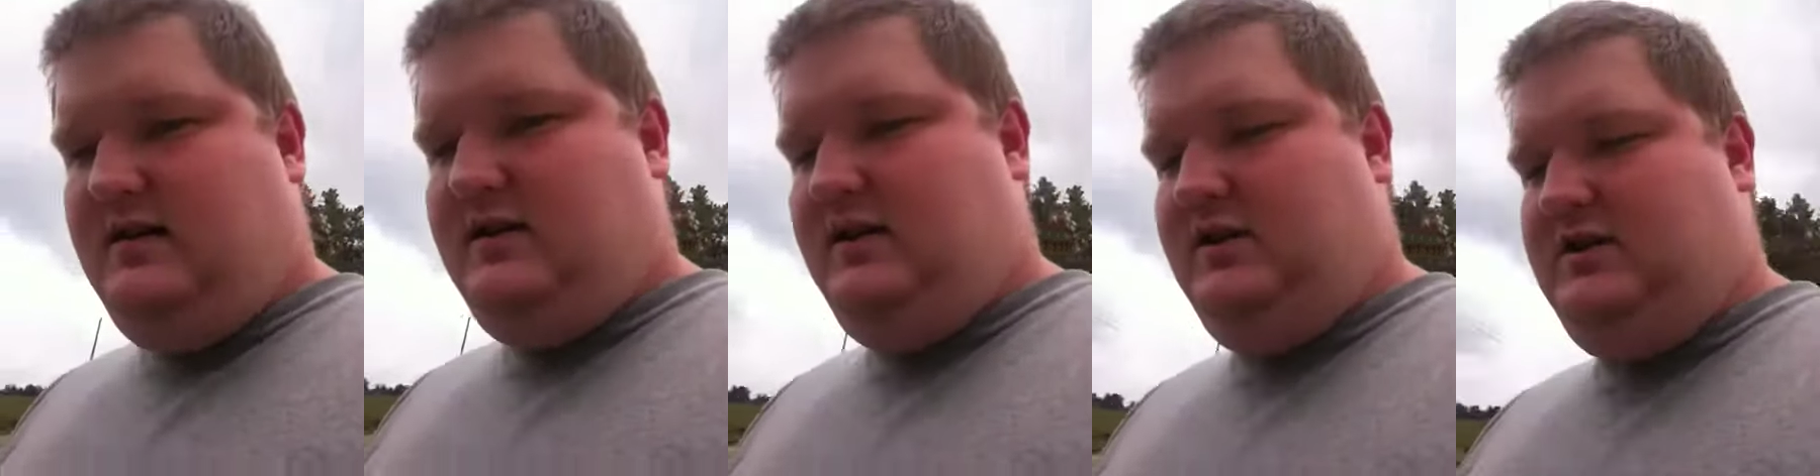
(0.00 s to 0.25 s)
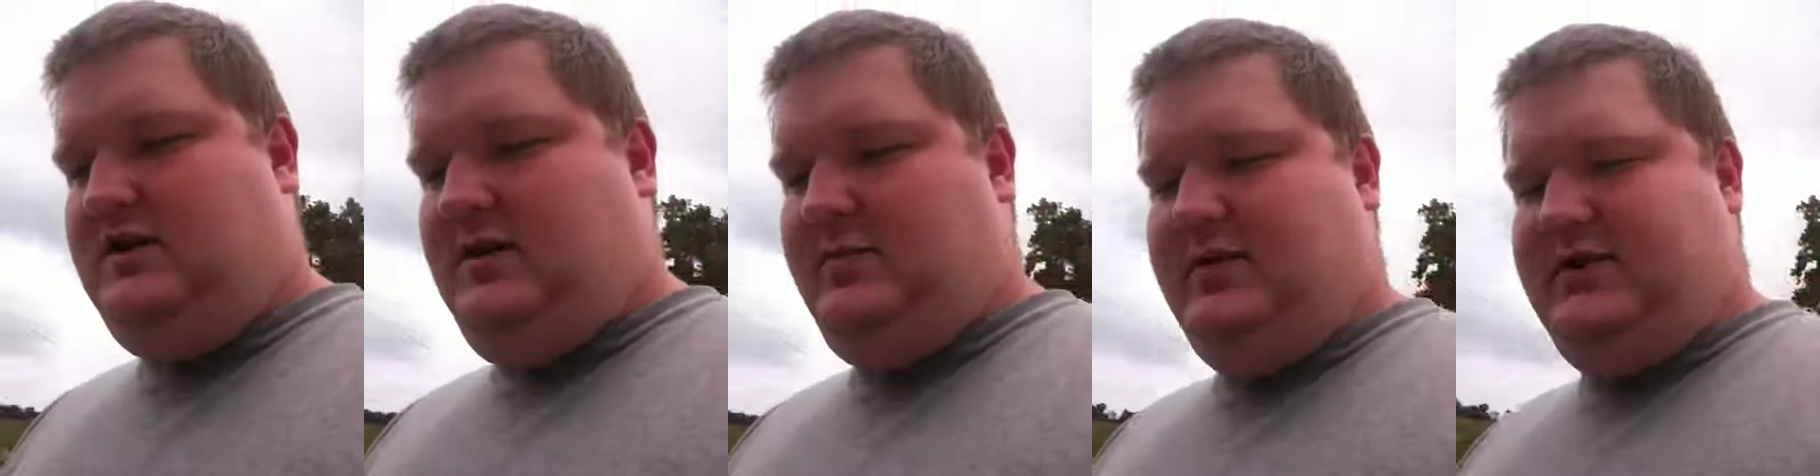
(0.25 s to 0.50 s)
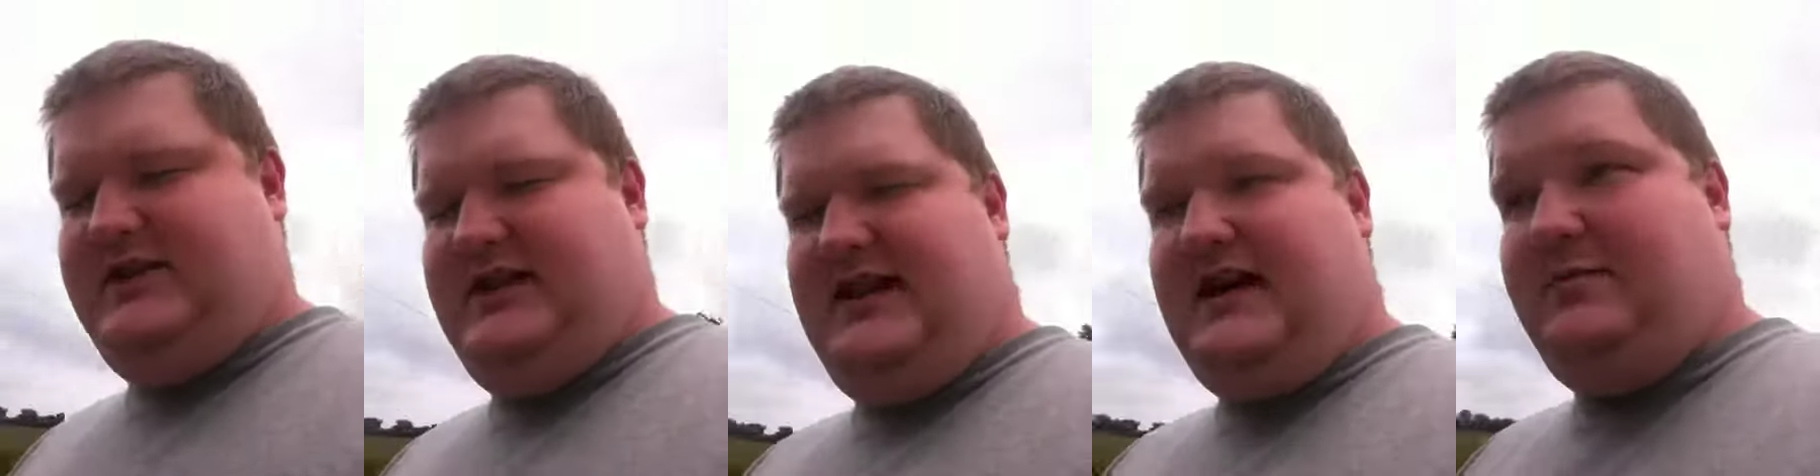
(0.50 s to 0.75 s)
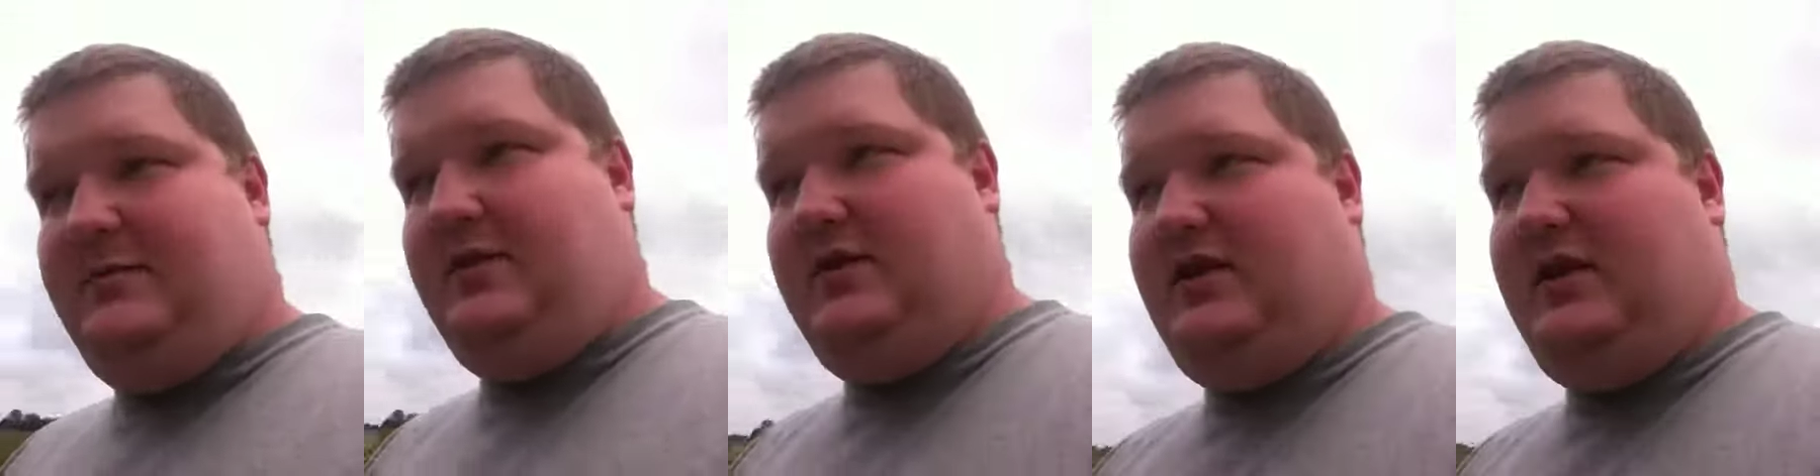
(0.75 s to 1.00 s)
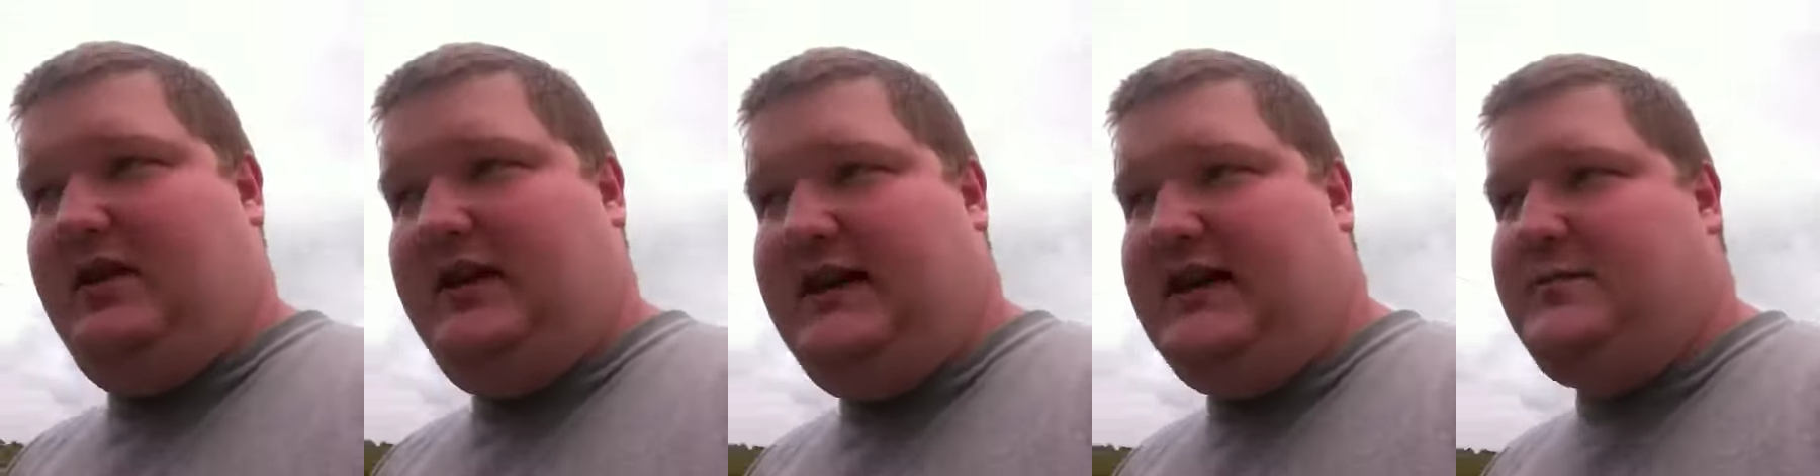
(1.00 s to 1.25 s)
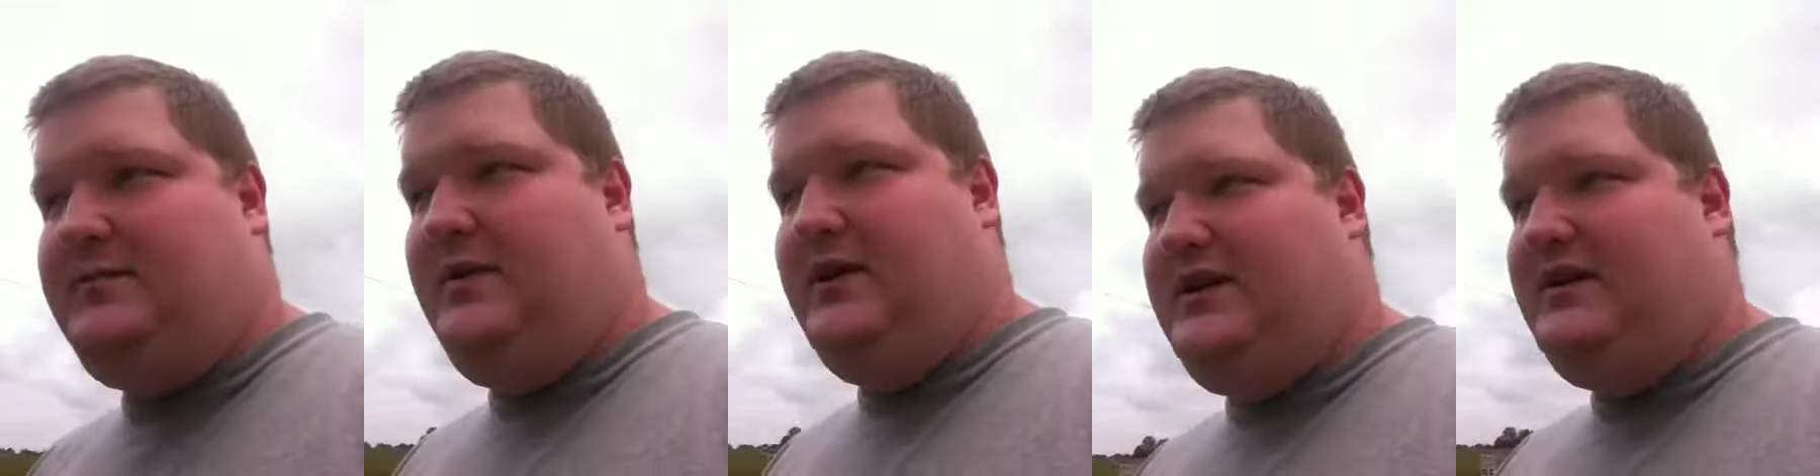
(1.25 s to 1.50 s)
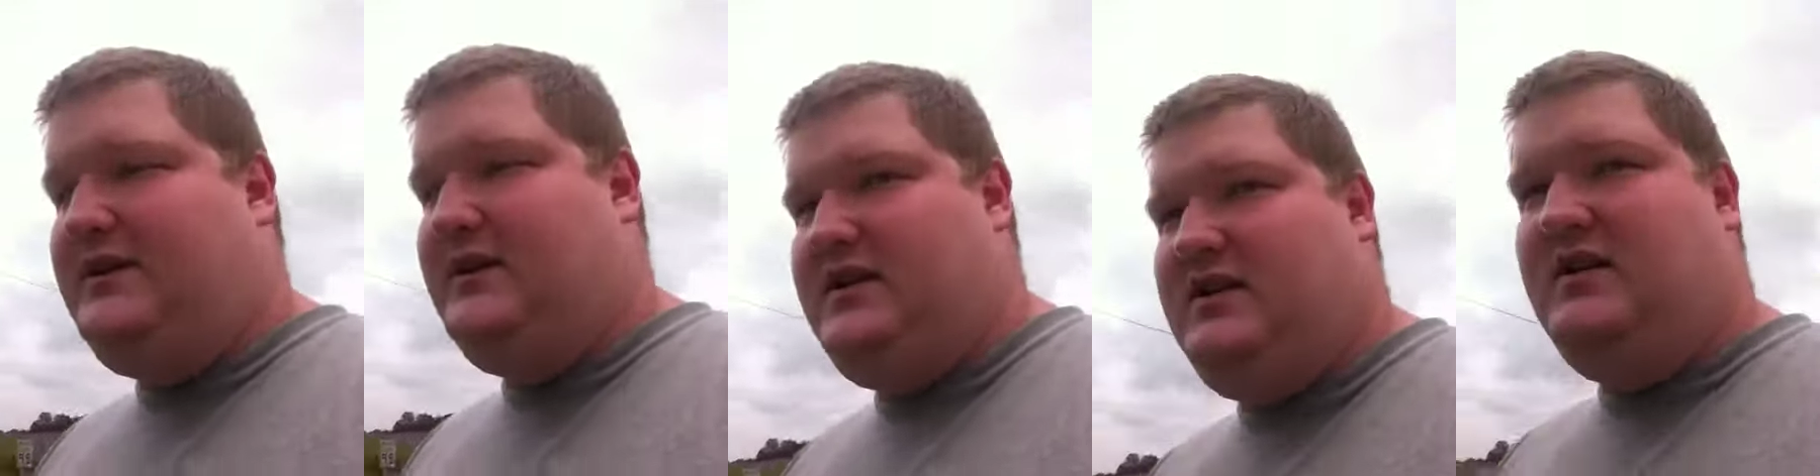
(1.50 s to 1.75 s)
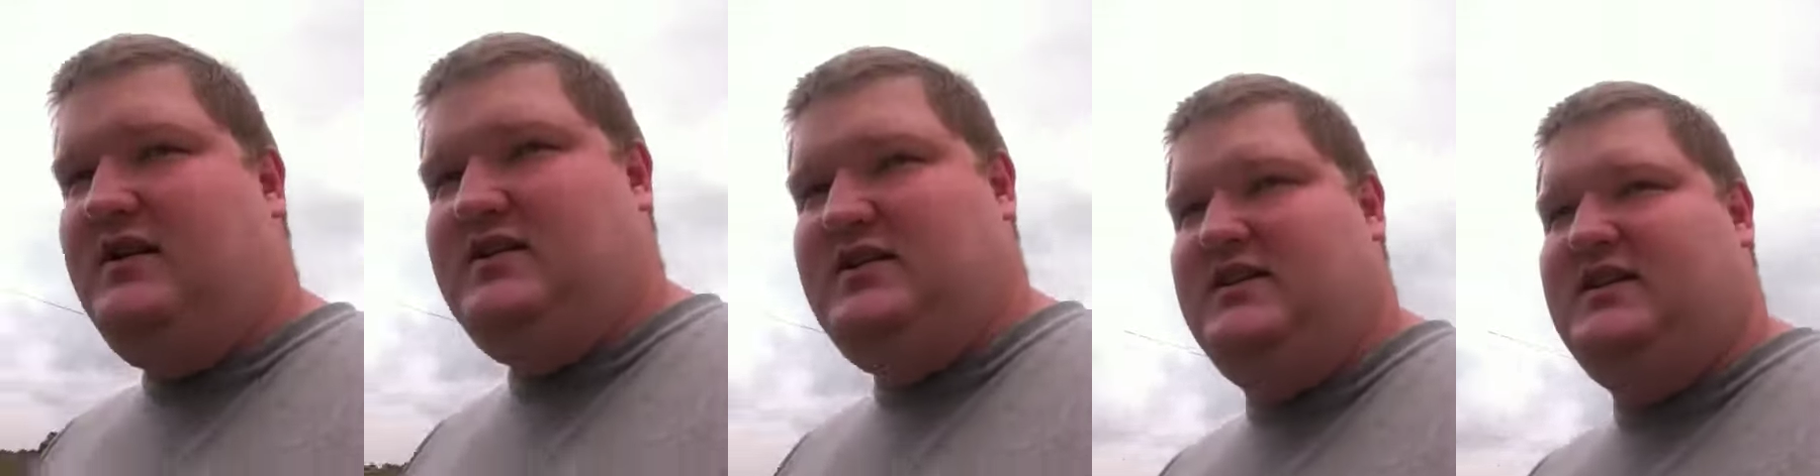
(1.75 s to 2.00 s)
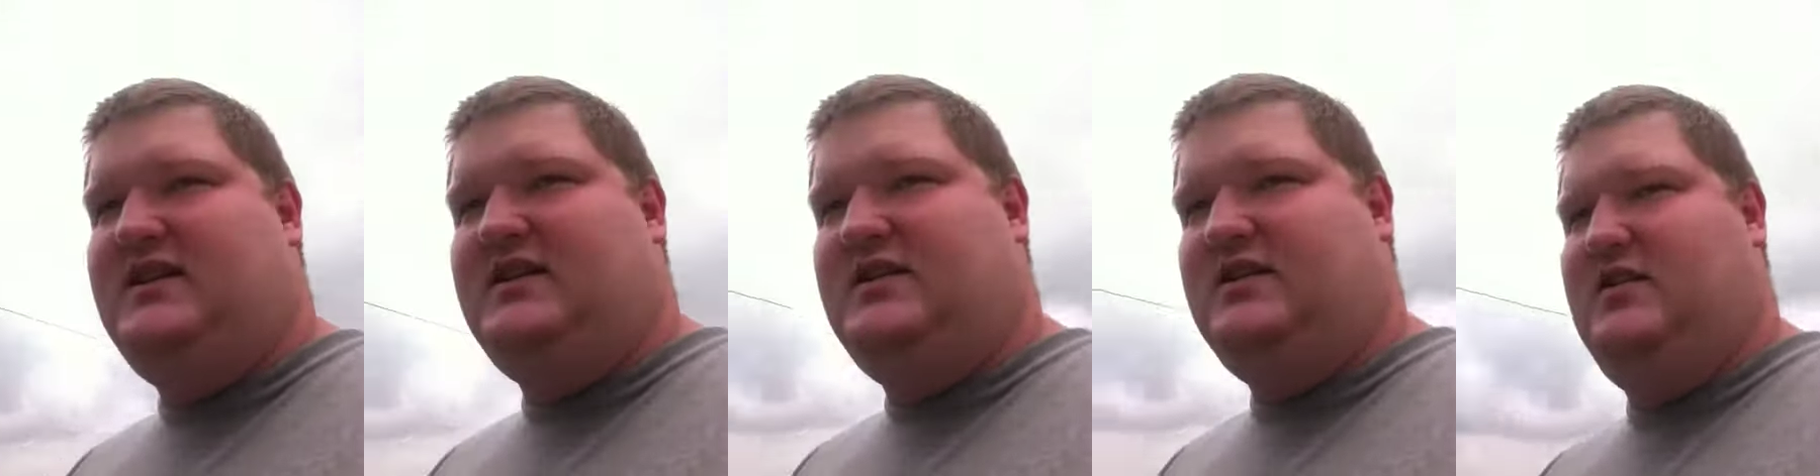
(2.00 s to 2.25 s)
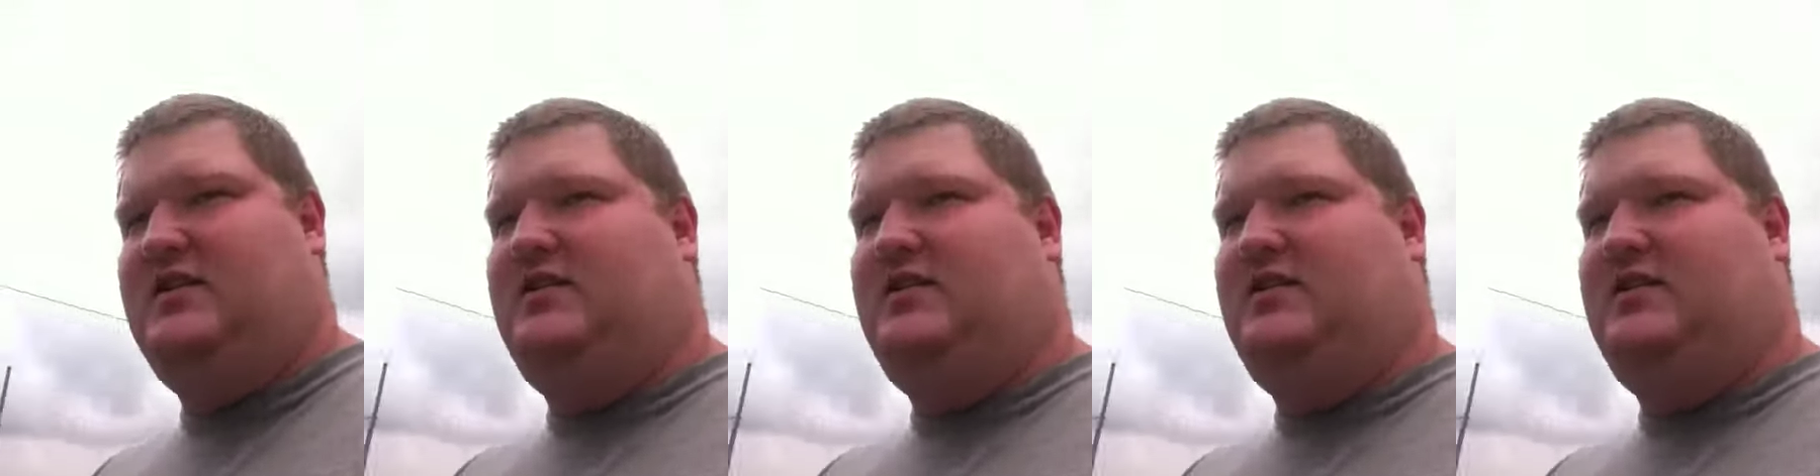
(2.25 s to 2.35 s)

you double tap the lock button to set the